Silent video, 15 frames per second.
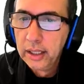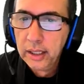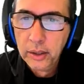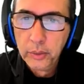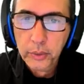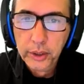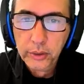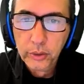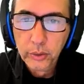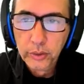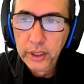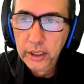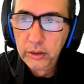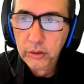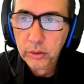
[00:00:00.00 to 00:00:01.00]
We don't
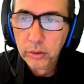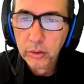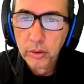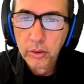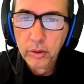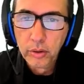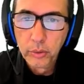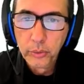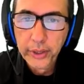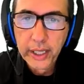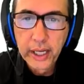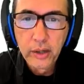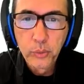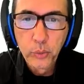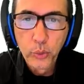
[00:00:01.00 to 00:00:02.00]
need to, we
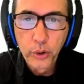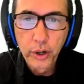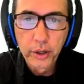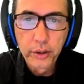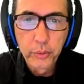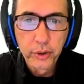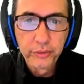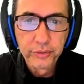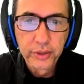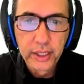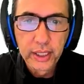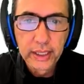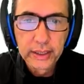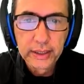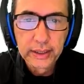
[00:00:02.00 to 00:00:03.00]
can work with
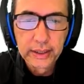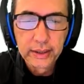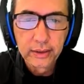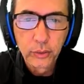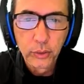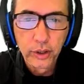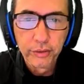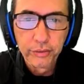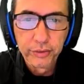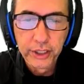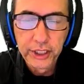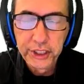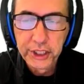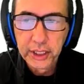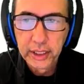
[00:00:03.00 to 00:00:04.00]
this
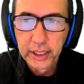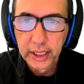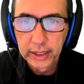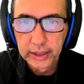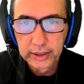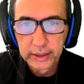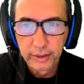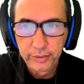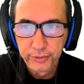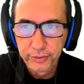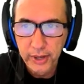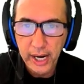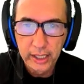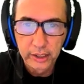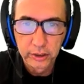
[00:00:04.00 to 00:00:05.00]
coefficient that's a
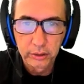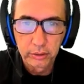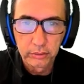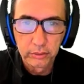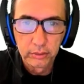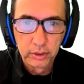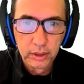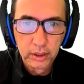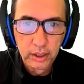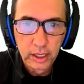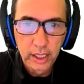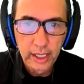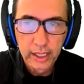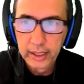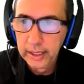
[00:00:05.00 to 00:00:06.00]
fraction,
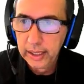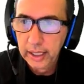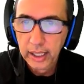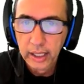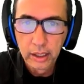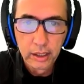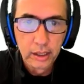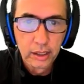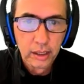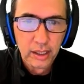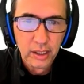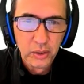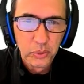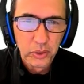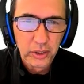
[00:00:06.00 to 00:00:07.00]
I think.
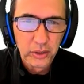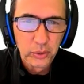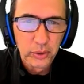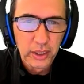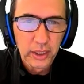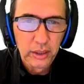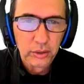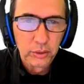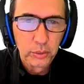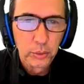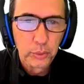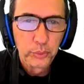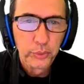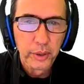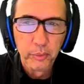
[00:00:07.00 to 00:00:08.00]
We don't need to
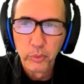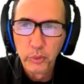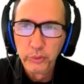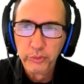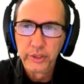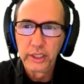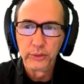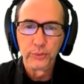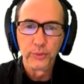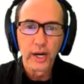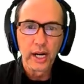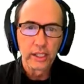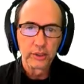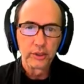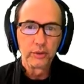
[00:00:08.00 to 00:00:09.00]
remove this
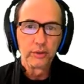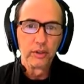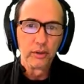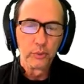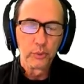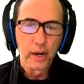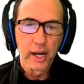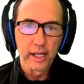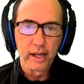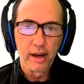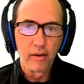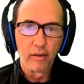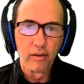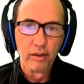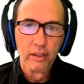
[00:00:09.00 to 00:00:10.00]
fraction right now.